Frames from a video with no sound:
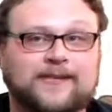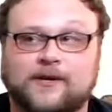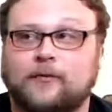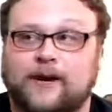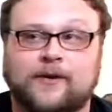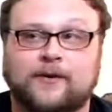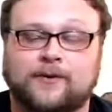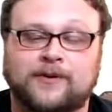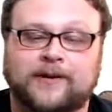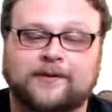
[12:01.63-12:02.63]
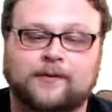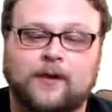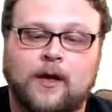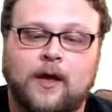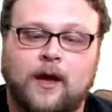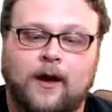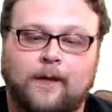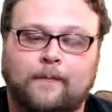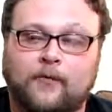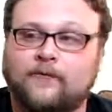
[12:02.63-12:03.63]
That's already good protection.
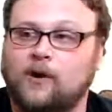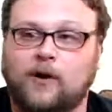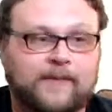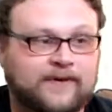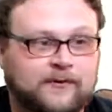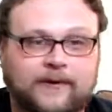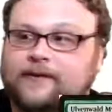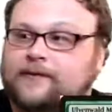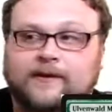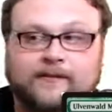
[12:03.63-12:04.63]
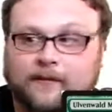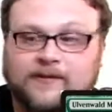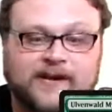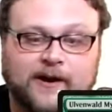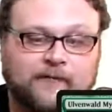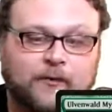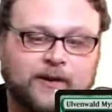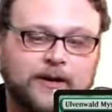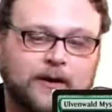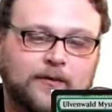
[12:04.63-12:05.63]
Ulvenwald Mysteries, it was there for
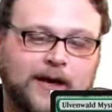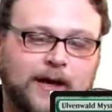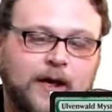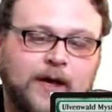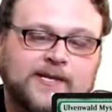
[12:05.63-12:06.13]
me on that.